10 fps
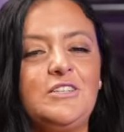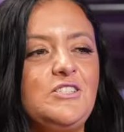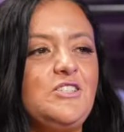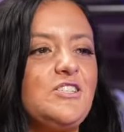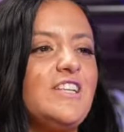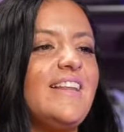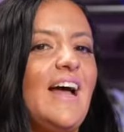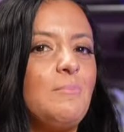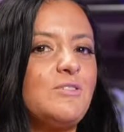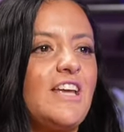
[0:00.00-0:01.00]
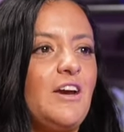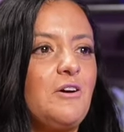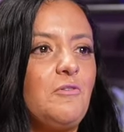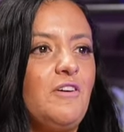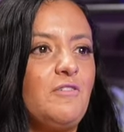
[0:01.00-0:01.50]
It's just that I'm
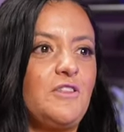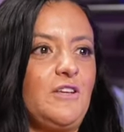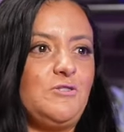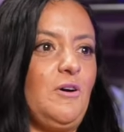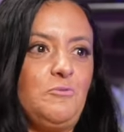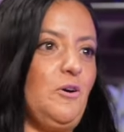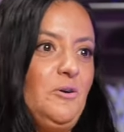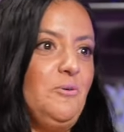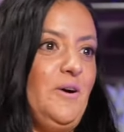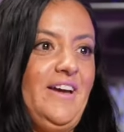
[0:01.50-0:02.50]
scared of everything. So I run away.